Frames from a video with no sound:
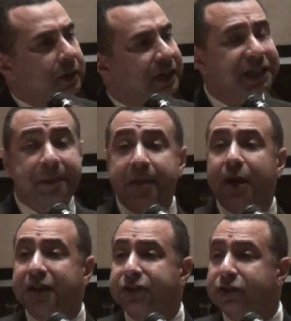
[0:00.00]
These
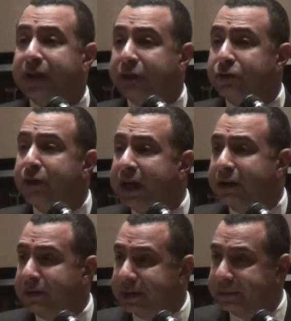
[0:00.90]
people are the true
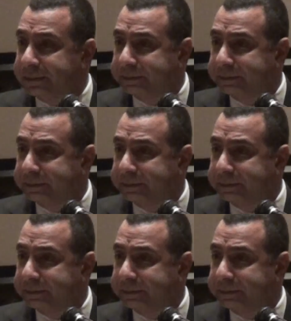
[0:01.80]
heroes.